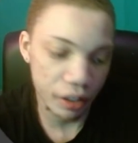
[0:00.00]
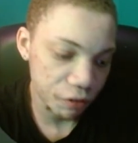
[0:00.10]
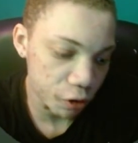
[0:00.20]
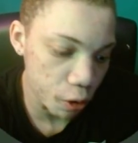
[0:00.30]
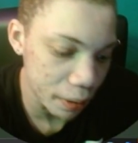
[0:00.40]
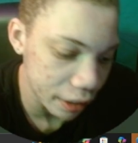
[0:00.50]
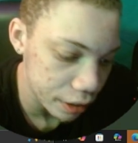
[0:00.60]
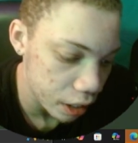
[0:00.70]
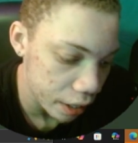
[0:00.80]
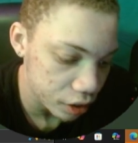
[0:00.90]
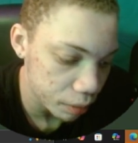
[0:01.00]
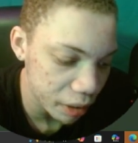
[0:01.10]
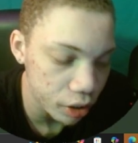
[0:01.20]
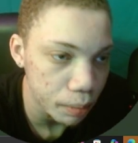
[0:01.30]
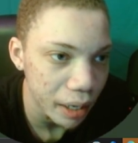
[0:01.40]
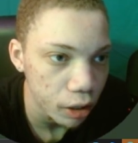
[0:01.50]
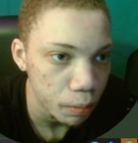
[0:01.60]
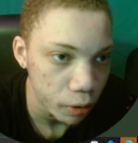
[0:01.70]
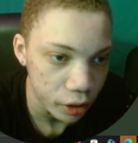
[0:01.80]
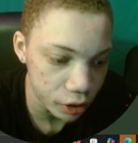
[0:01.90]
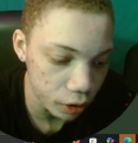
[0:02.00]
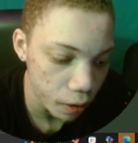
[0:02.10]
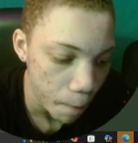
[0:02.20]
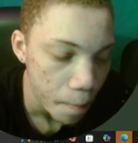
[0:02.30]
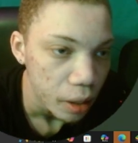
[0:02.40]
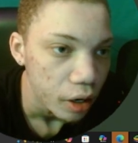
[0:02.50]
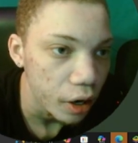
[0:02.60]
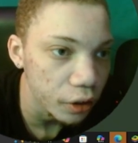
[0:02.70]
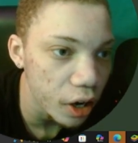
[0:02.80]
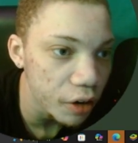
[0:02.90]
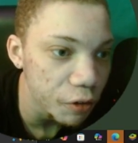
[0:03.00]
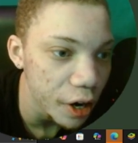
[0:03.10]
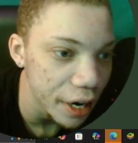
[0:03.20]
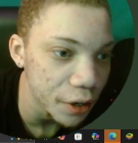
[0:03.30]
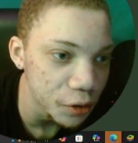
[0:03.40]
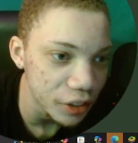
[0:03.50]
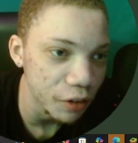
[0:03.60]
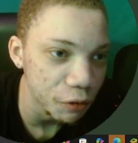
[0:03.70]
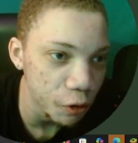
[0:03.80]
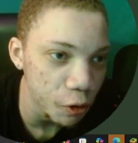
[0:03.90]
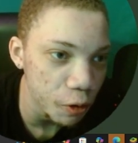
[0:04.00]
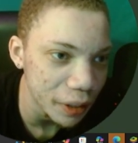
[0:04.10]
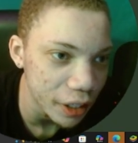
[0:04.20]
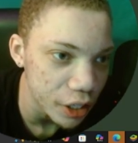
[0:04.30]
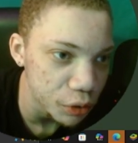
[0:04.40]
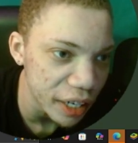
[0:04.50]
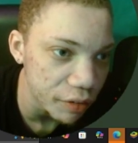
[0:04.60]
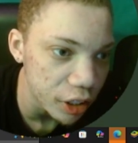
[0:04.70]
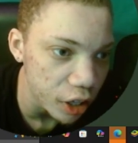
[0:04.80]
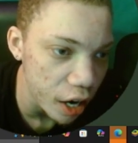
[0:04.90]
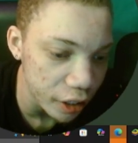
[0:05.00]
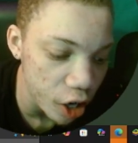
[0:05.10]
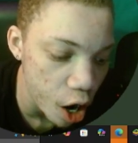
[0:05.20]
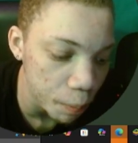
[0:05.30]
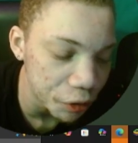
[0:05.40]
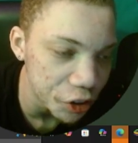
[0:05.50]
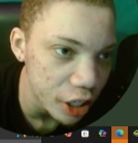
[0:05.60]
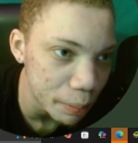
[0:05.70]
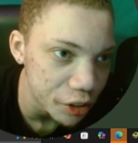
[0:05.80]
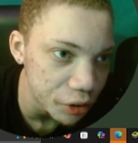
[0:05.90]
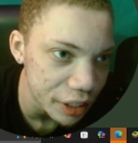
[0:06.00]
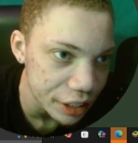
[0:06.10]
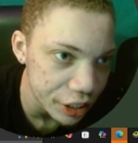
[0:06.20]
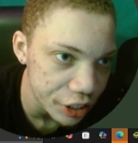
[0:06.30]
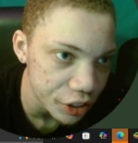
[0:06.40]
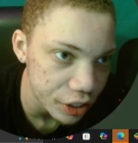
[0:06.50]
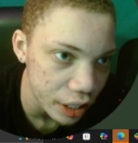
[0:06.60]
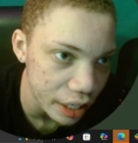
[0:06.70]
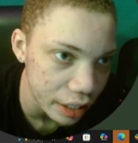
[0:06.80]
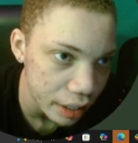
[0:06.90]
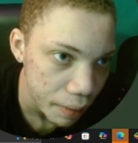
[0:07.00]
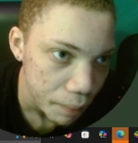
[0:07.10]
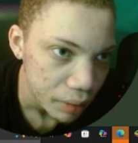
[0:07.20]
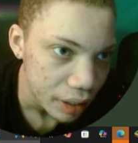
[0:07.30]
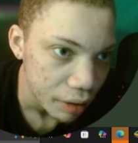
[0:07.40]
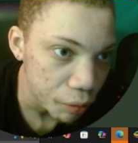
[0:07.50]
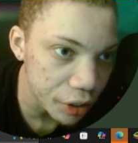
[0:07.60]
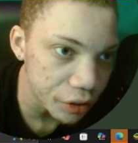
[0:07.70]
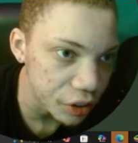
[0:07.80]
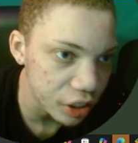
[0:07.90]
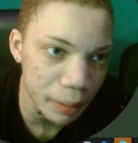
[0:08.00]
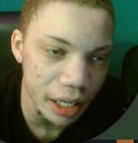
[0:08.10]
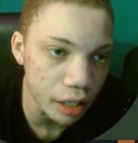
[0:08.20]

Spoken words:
full because, all right, so let me go to the microboard. So a lot of our angles get full because we have a lot of competition in between these niches, and some of y'all